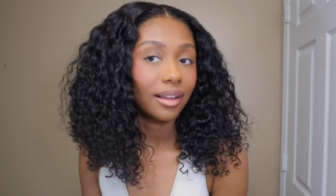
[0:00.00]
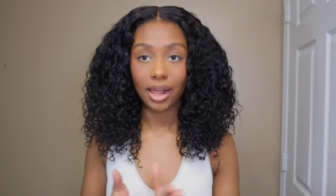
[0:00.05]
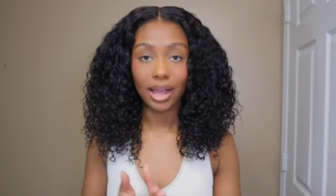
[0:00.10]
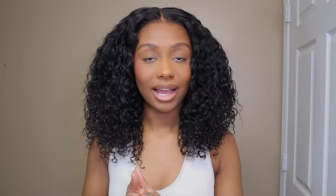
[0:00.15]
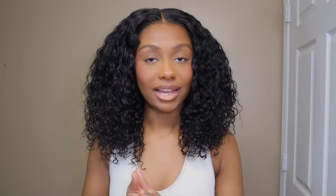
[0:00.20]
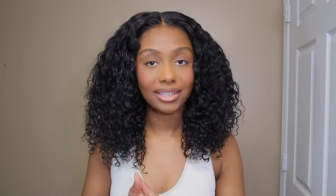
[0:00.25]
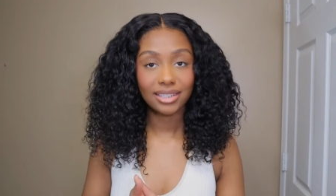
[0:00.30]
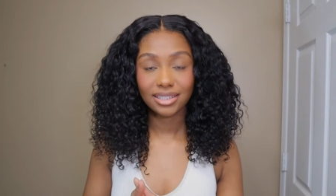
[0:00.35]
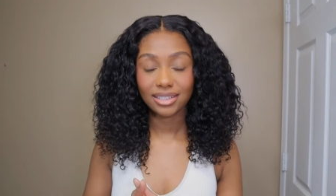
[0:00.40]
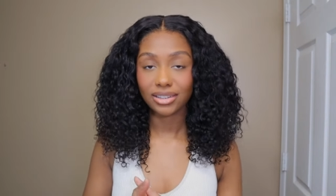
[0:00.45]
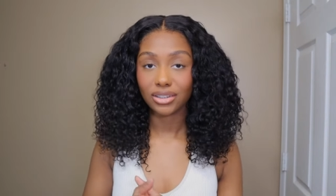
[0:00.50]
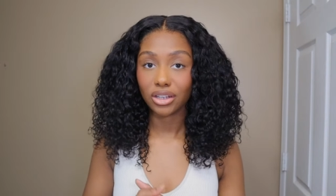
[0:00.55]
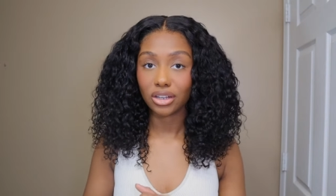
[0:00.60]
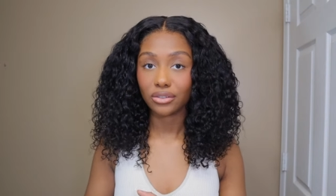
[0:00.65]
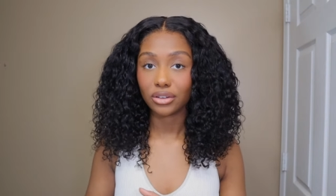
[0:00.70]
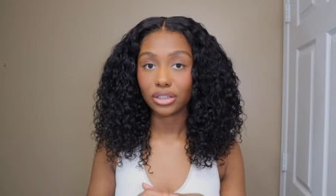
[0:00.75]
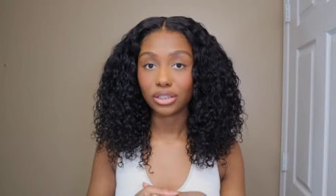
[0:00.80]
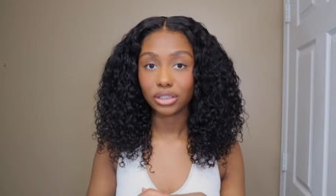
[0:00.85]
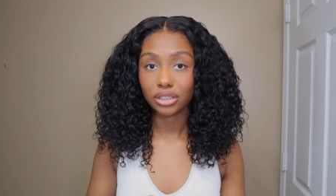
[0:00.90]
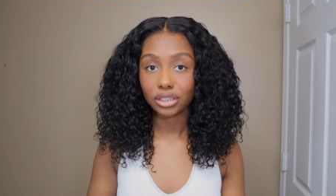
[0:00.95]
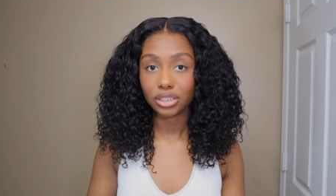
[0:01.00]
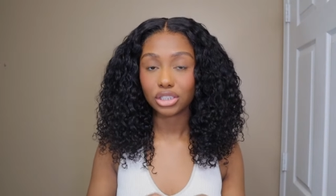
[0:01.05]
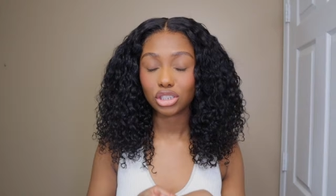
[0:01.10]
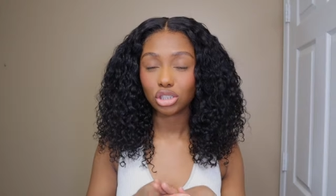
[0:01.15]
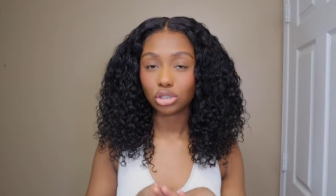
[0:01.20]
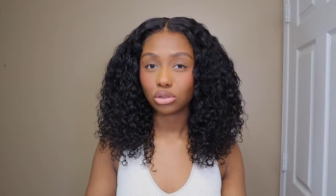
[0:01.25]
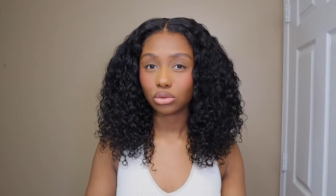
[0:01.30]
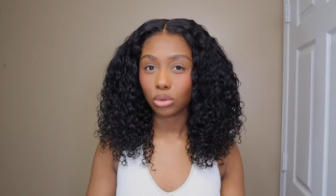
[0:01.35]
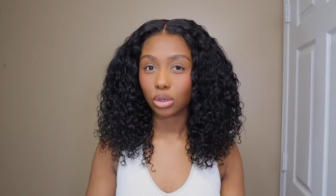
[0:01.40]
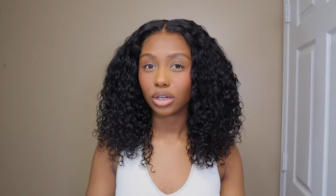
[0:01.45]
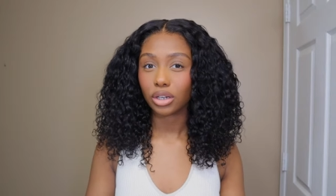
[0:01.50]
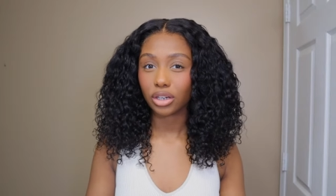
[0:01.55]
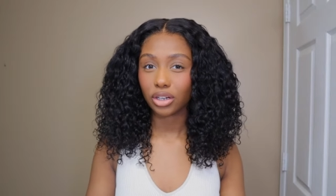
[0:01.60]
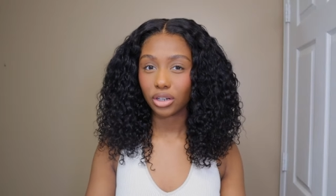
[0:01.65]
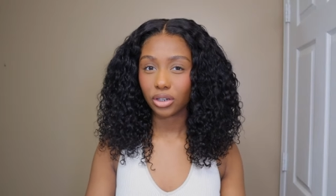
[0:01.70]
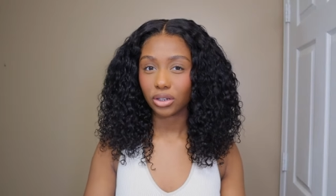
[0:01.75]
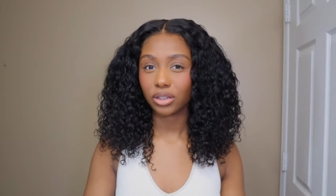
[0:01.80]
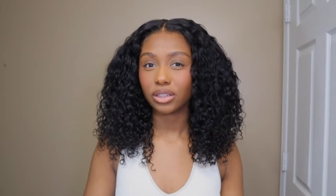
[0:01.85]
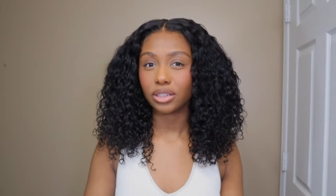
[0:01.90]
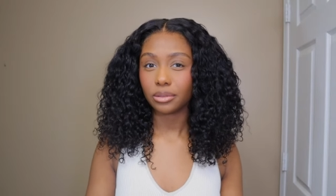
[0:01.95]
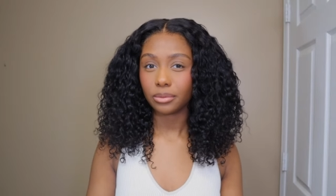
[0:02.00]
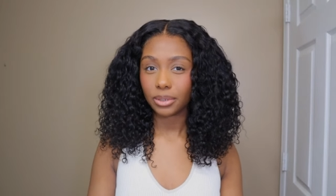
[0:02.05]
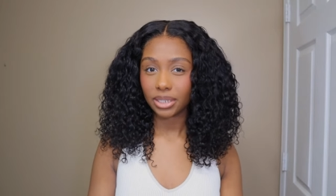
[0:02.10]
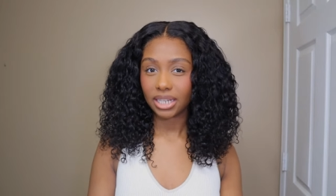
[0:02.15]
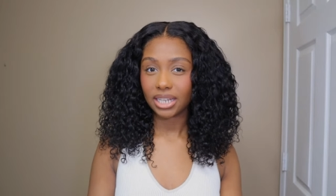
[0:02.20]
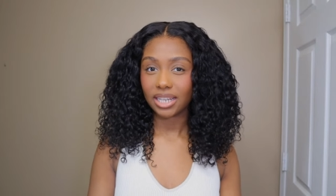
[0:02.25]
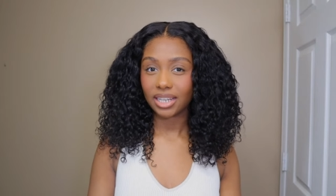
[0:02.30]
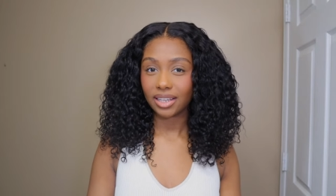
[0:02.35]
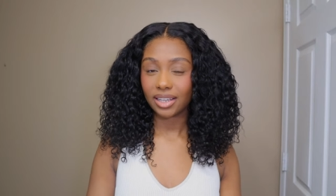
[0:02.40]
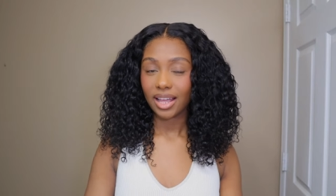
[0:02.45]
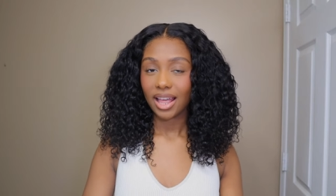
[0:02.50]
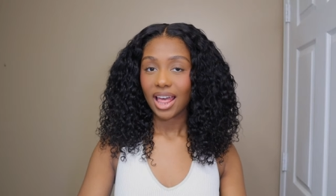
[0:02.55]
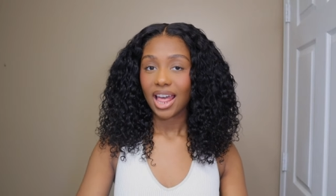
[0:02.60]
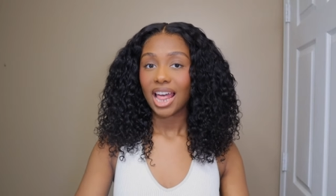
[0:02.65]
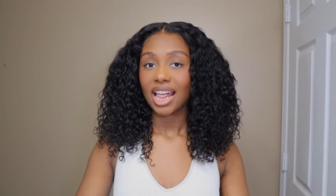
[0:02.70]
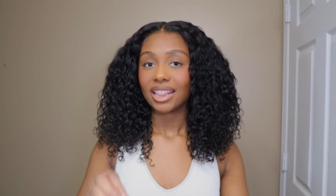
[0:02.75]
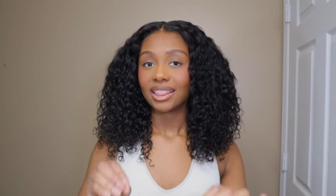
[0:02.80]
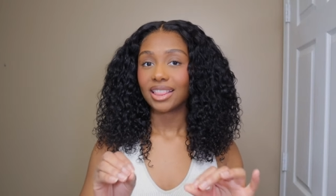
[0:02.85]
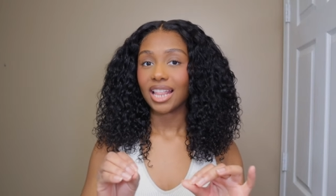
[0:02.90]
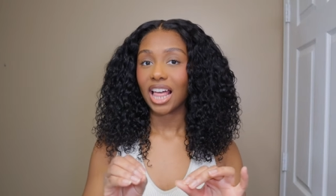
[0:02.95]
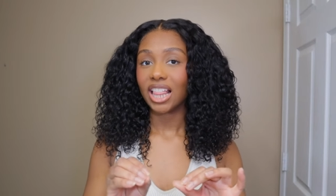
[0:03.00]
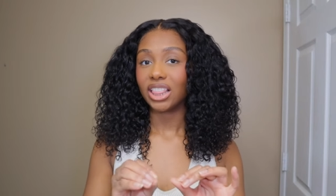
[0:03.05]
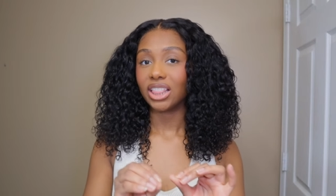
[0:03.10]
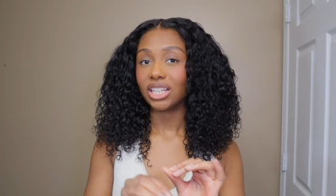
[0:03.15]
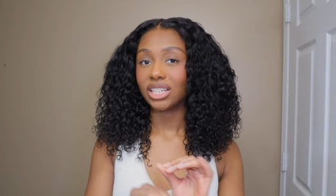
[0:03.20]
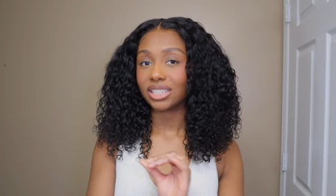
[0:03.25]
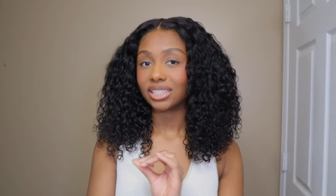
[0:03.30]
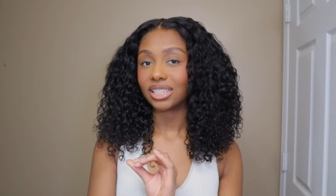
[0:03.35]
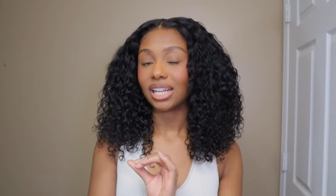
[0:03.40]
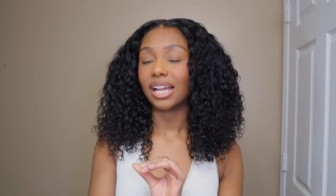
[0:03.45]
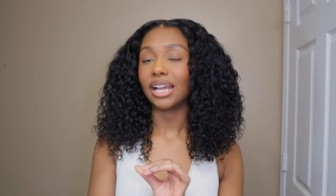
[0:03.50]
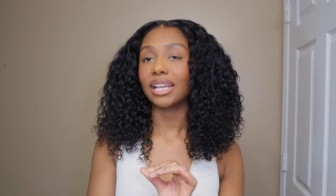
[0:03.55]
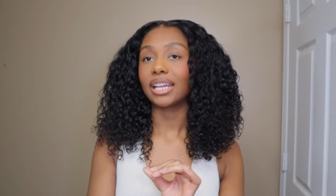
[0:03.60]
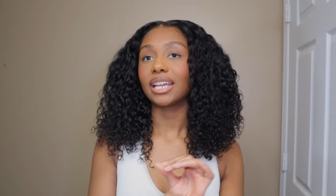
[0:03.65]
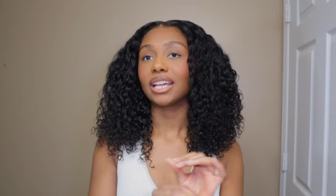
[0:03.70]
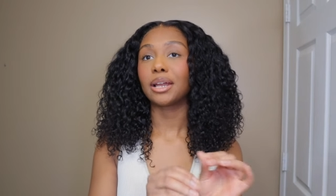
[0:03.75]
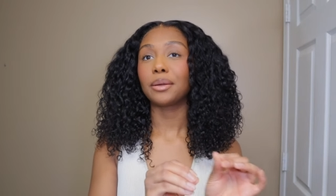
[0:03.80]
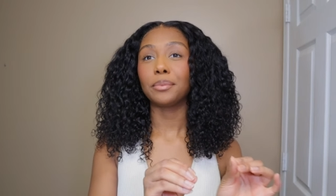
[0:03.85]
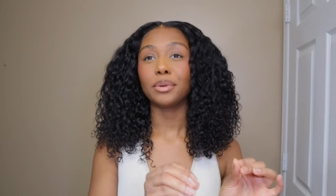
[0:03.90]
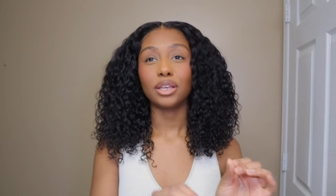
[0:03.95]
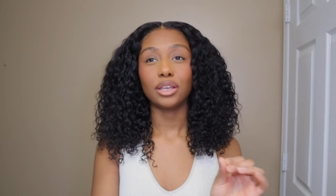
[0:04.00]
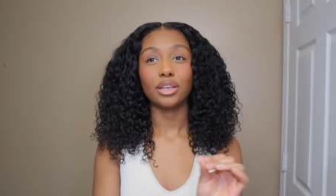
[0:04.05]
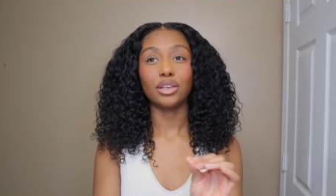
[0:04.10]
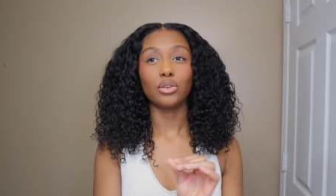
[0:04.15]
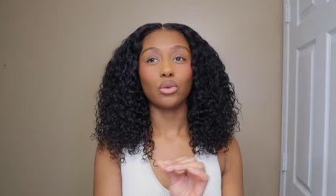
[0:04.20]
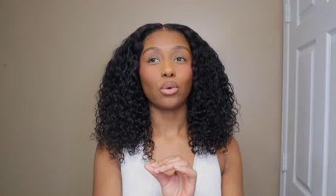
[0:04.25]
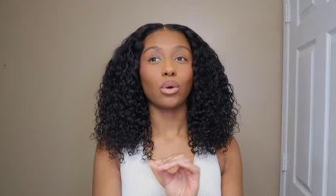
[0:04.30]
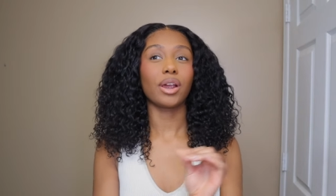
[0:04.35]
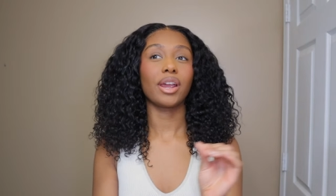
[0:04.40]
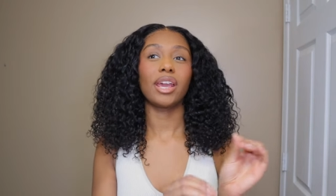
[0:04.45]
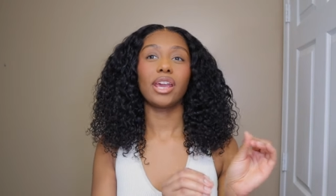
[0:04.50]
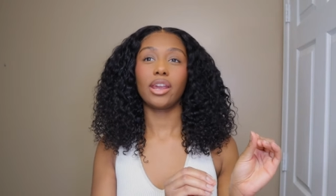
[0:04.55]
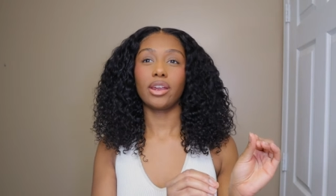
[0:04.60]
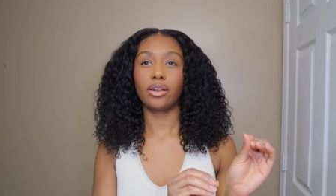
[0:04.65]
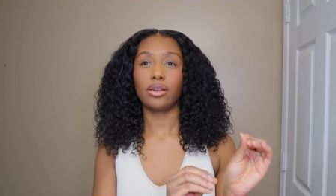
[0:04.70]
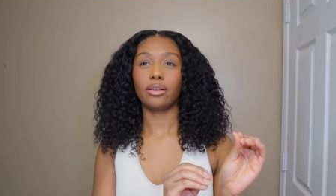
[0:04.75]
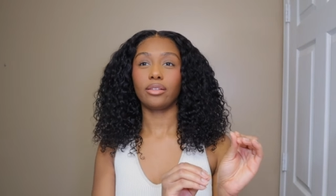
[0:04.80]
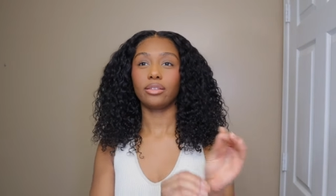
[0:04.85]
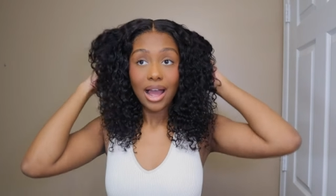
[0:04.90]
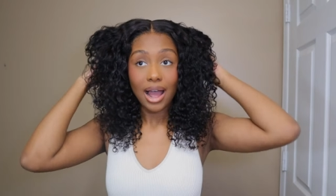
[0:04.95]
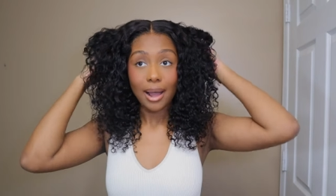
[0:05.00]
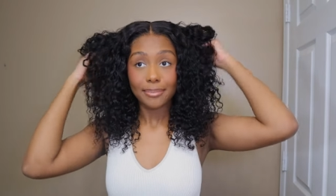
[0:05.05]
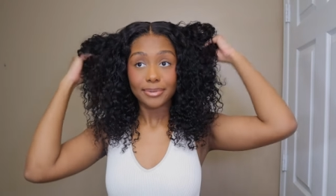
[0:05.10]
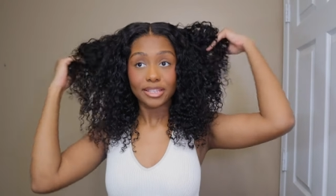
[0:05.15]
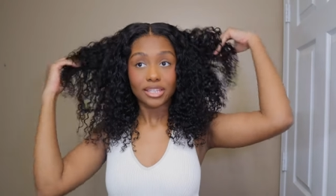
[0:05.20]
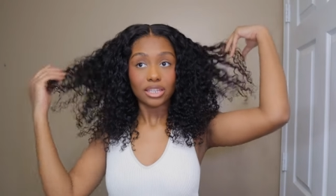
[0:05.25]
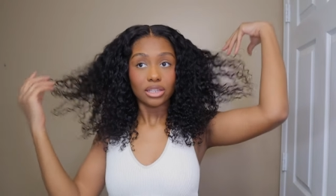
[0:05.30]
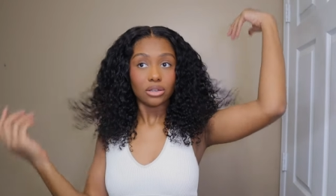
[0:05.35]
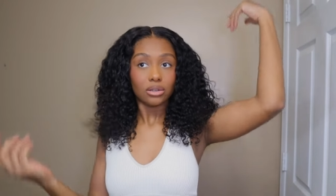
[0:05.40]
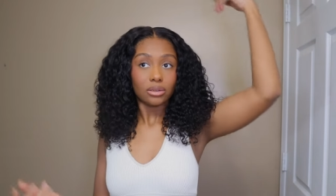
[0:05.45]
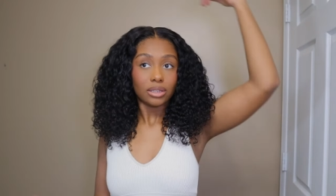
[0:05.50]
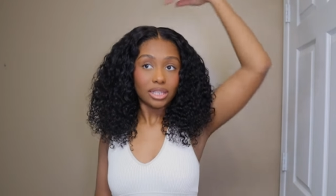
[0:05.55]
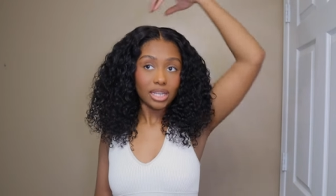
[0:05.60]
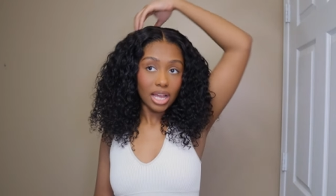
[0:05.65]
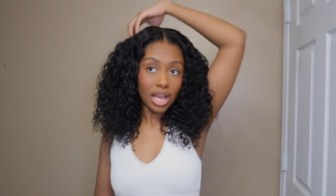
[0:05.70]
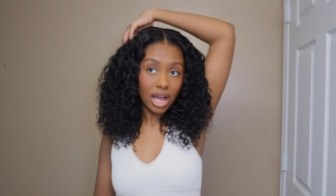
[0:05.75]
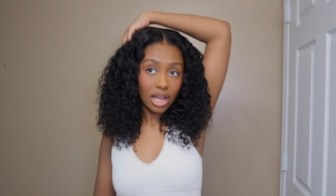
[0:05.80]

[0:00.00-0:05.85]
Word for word: I just love a good short curly wig that looks like it could be your hair. Absolutely